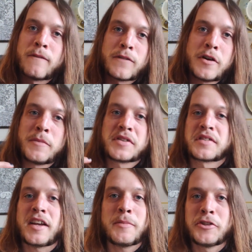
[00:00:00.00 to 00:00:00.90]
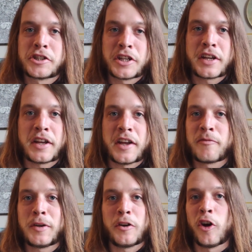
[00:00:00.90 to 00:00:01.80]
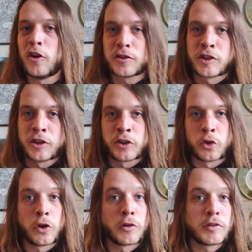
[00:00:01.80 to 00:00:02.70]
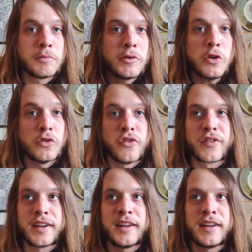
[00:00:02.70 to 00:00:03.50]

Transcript: from establishing have been altered or removed.